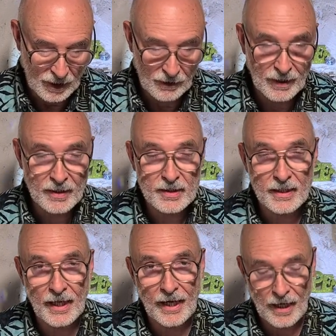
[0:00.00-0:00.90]
Now,
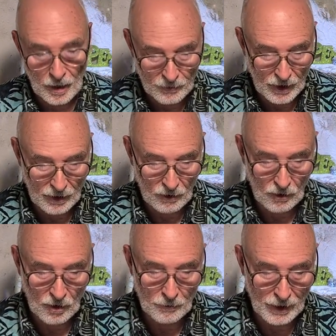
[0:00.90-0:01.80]
yesterday, I brought
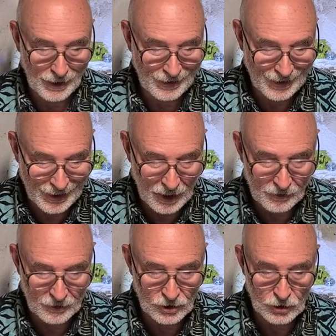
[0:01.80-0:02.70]
home
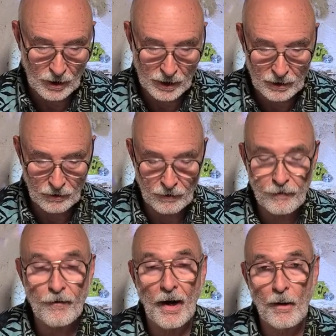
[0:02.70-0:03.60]
another truckload
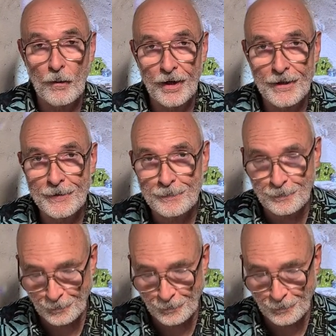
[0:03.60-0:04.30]
of firewood,